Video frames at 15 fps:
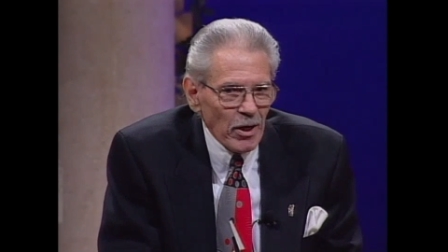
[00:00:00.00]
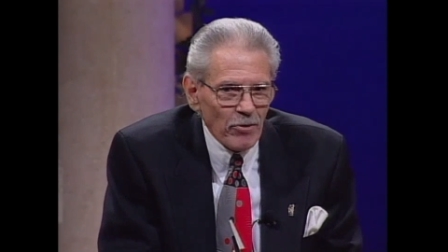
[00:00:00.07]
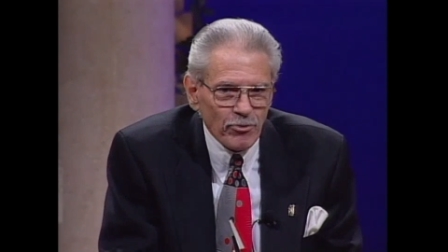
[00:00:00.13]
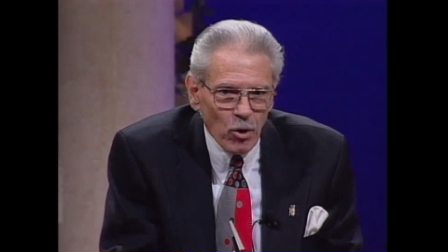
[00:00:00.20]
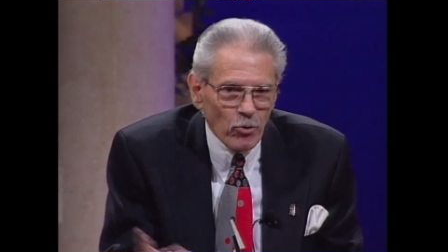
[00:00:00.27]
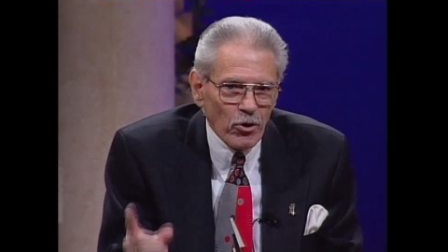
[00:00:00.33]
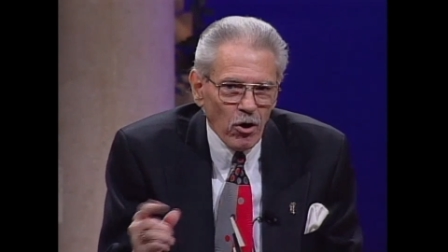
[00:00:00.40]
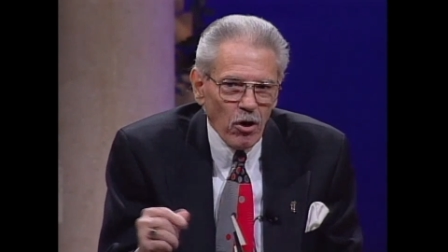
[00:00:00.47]
else,
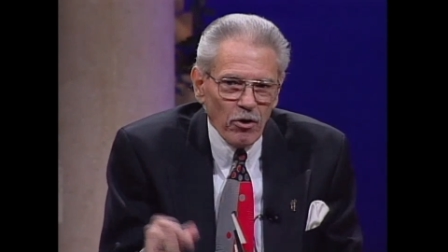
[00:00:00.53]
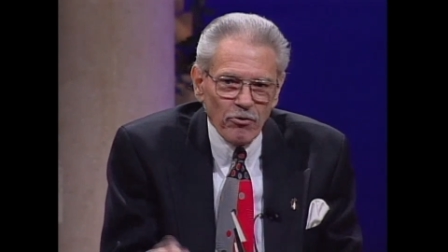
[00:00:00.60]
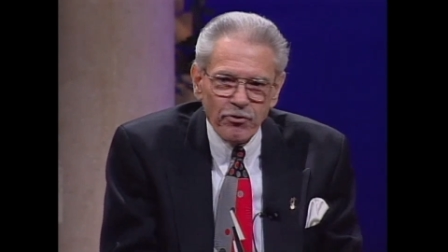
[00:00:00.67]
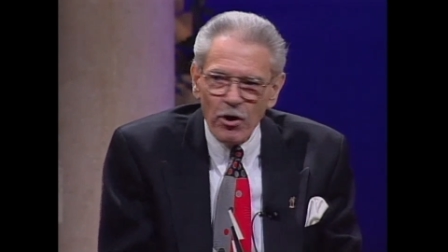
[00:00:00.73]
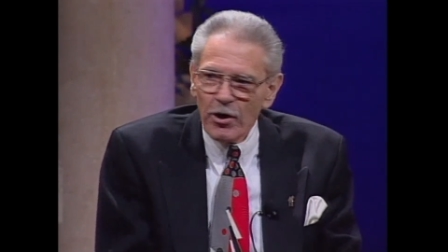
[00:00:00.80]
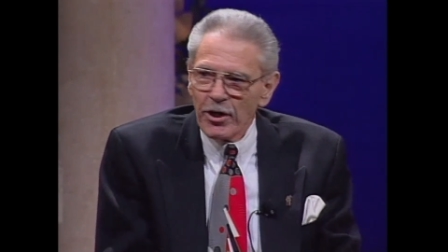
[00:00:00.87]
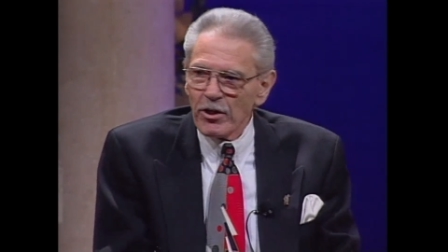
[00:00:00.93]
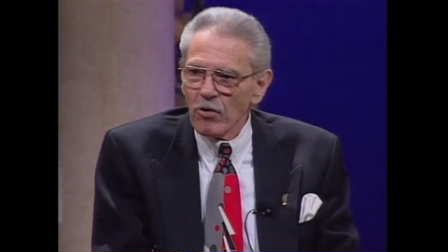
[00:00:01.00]
according to all those
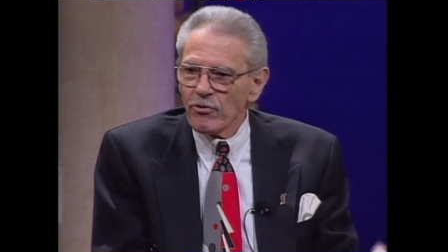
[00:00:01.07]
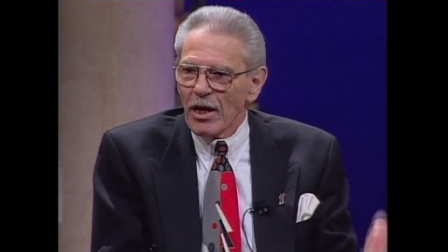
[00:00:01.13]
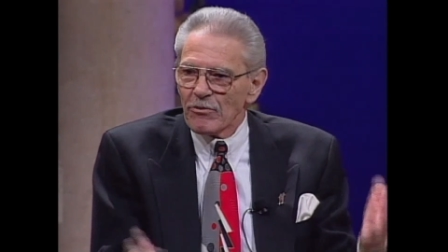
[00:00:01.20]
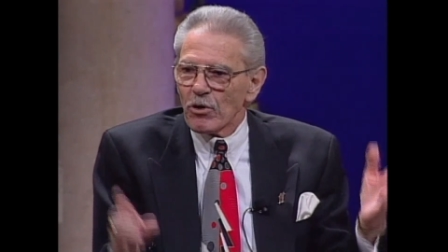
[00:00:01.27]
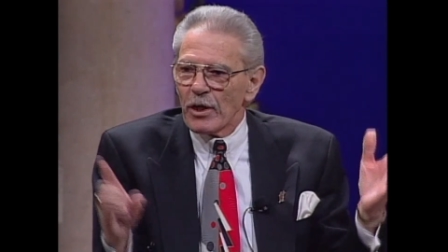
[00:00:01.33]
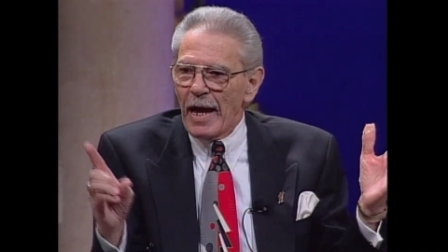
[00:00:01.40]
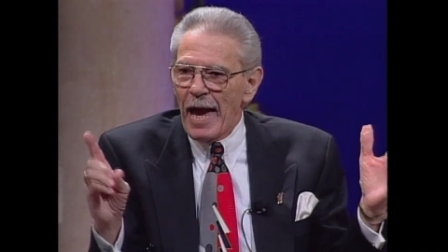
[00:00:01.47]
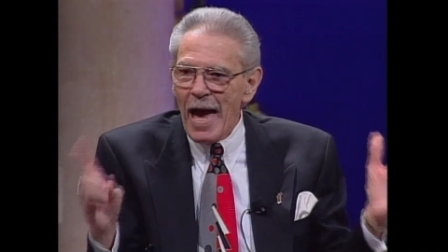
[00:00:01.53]
articles, that's
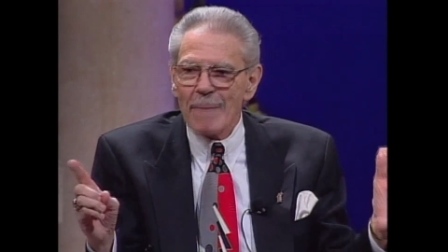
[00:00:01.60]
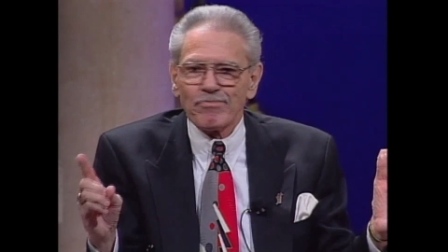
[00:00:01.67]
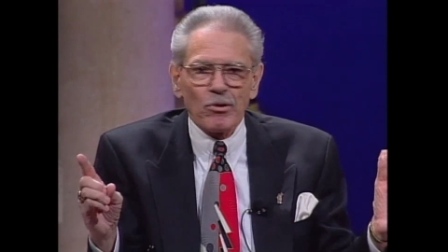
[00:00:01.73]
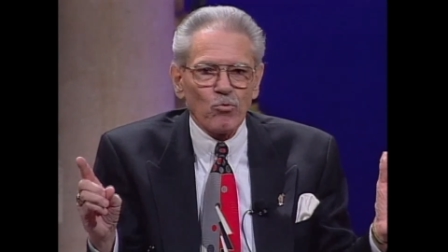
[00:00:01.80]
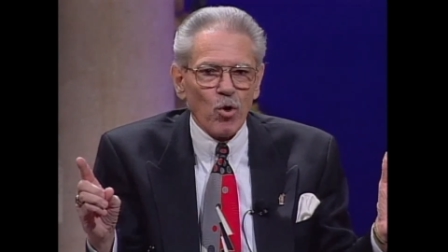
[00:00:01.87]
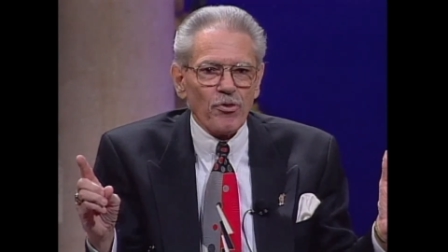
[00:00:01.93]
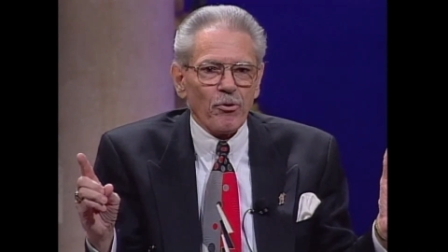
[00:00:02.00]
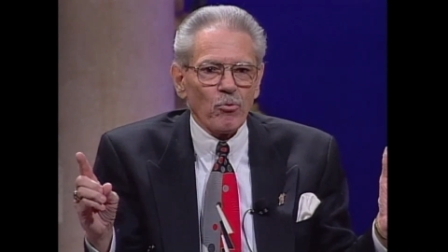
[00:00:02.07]
going to happen
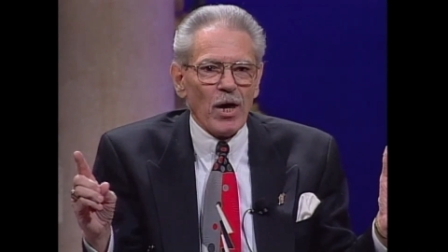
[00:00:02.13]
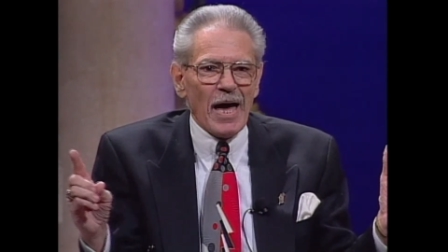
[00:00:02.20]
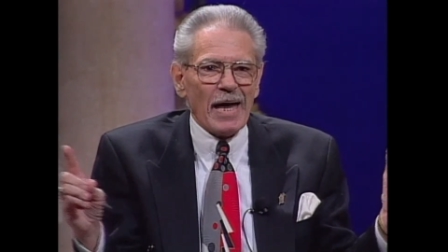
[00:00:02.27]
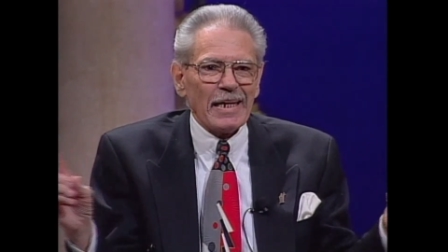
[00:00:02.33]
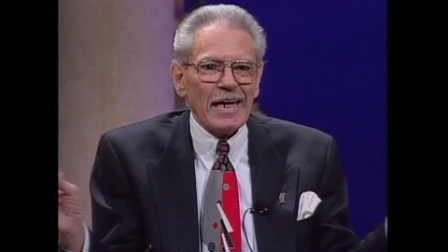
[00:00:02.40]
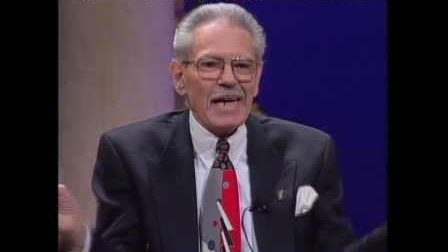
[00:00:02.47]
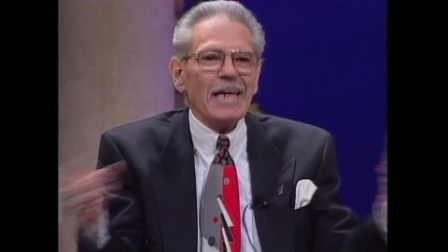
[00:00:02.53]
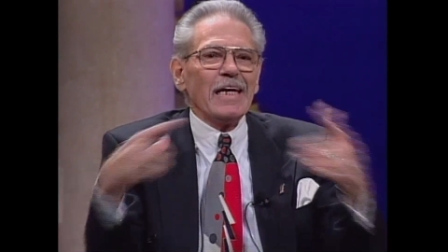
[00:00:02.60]
with or without
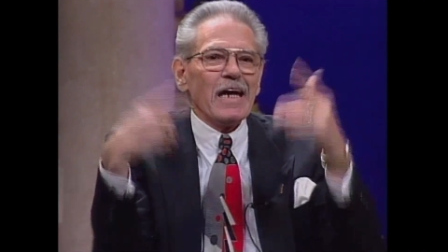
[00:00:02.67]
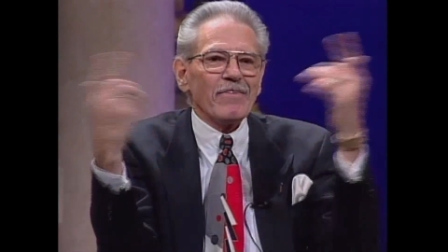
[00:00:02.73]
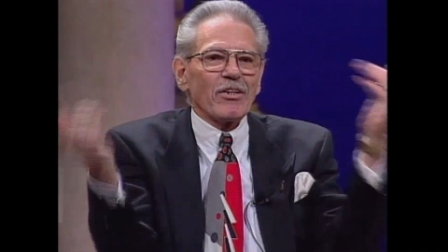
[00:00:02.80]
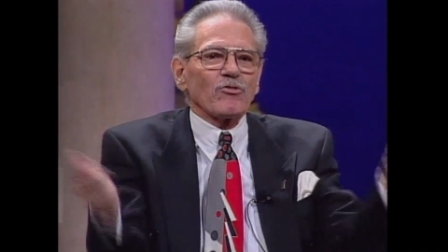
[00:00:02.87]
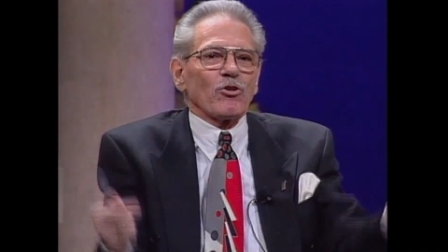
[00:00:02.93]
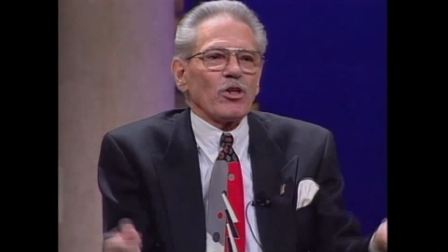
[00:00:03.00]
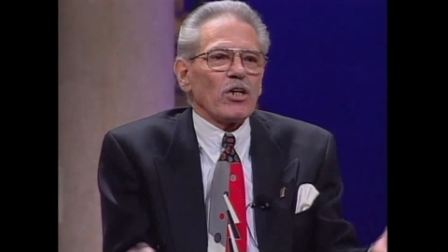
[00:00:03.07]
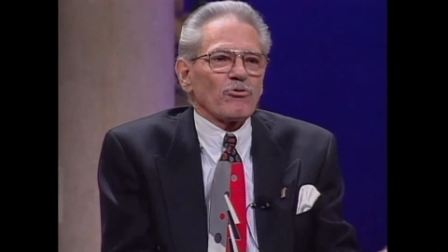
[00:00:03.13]
any of
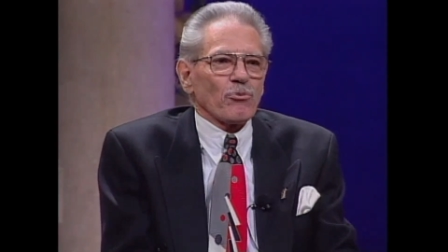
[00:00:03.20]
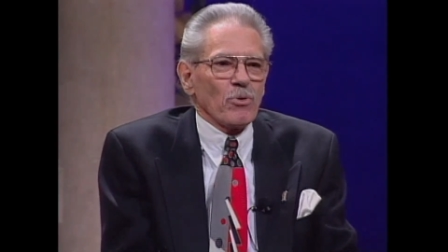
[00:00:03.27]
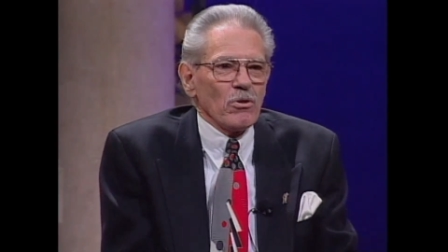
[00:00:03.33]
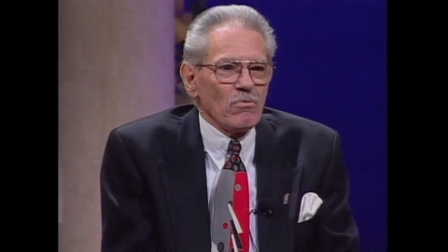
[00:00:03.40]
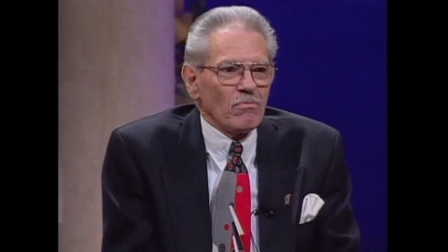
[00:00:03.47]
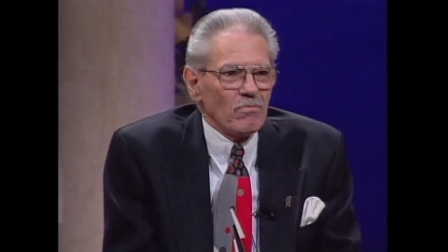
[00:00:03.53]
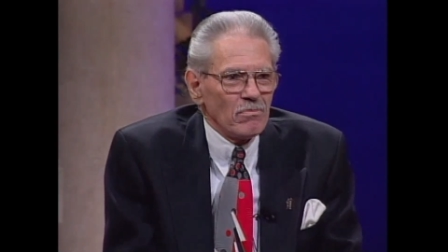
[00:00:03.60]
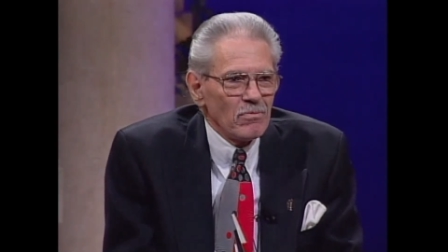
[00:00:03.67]
us in this room.
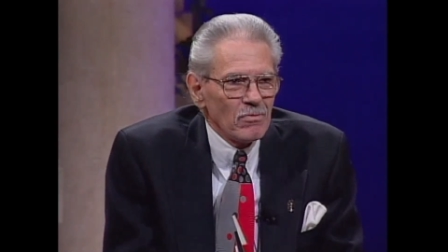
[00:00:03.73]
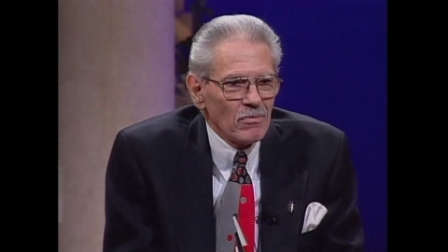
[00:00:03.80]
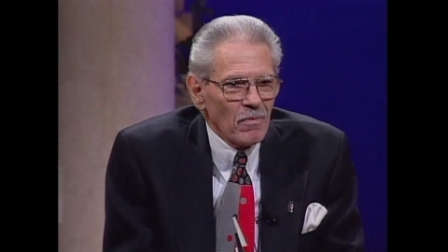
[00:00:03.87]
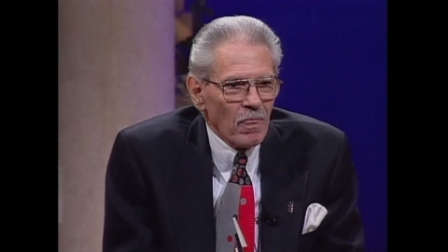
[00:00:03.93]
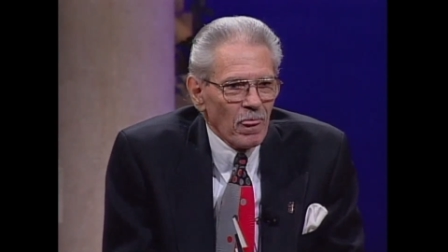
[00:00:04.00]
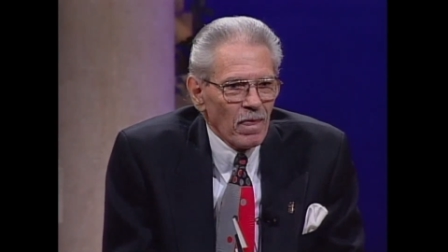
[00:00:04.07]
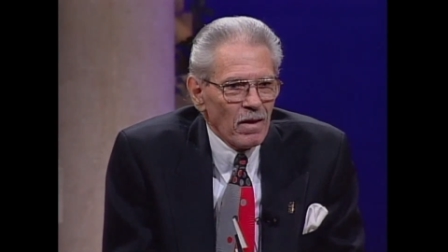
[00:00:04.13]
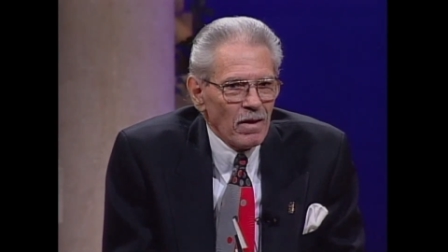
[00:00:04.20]

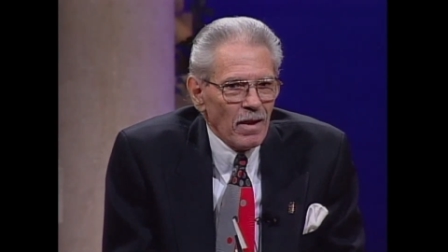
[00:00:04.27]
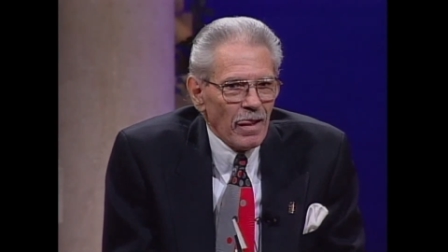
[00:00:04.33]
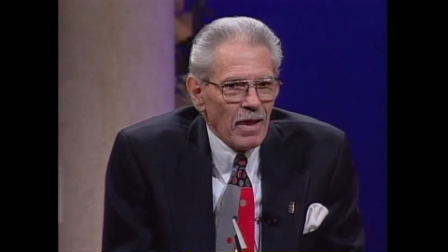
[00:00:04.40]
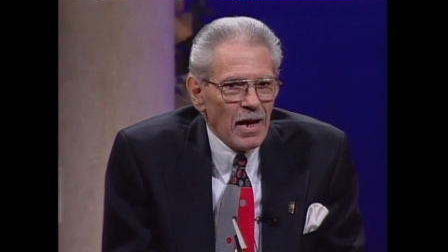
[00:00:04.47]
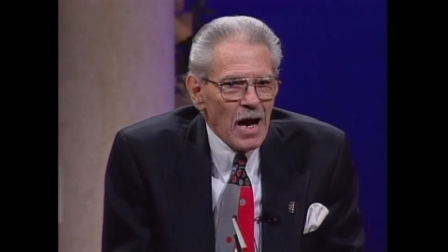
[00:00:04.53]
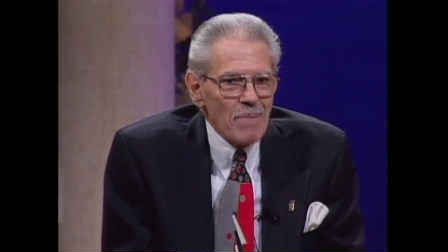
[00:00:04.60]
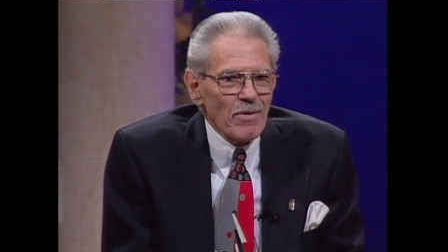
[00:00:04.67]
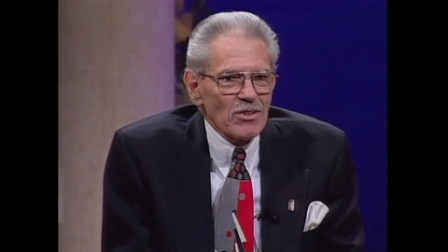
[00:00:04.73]

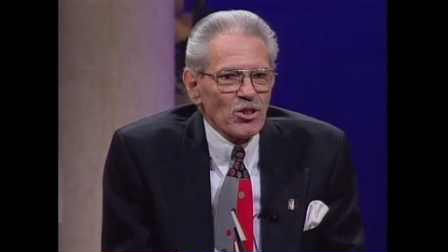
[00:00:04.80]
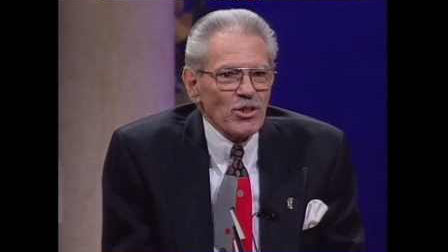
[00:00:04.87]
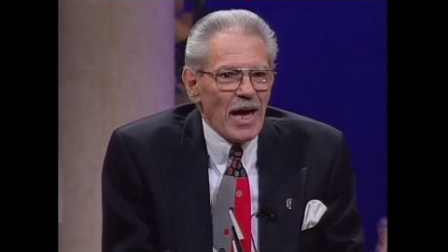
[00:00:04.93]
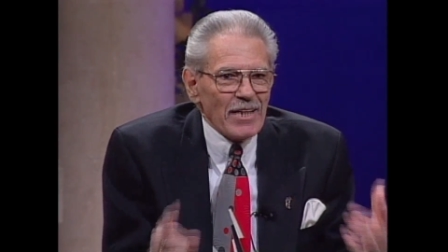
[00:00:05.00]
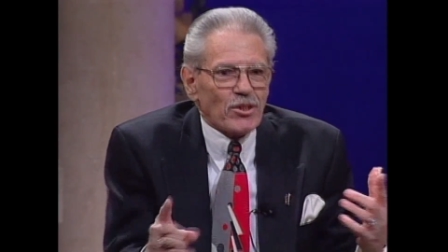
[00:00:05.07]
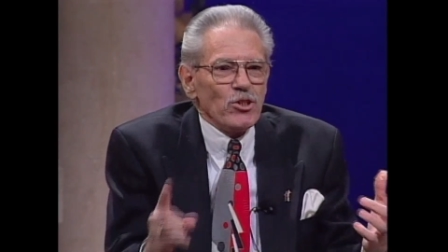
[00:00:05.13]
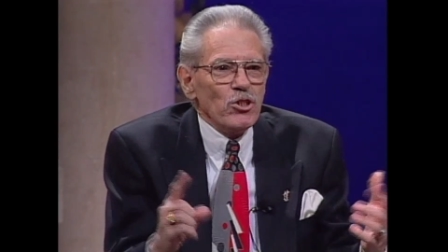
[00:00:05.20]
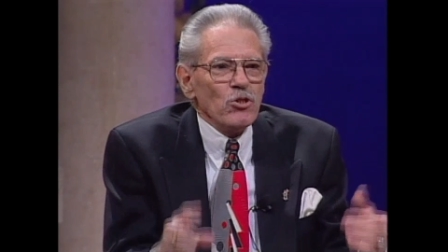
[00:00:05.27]
How much of
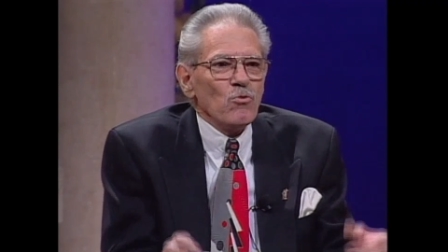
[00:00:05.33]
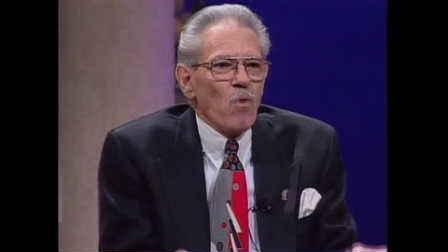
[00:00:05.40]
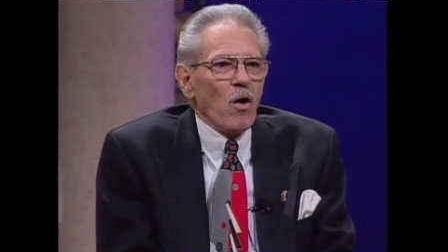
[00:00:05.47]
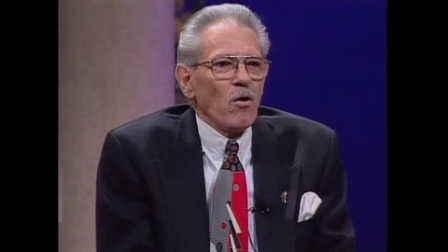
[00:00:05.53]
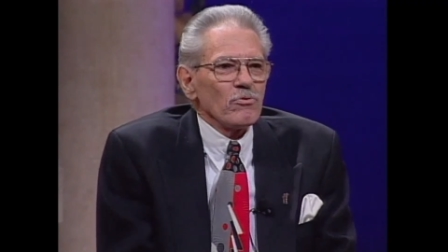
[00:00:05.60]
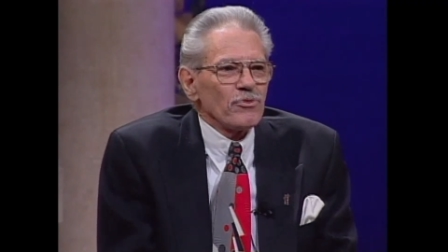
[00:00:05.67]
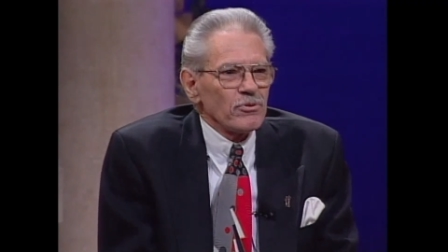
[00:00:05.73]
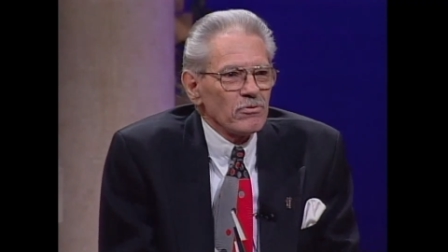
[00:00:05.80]
that do you
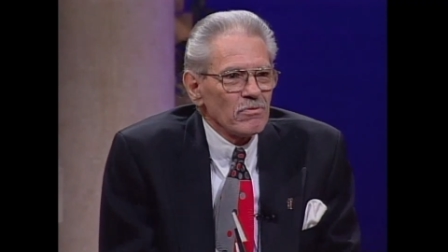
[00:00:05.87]
want?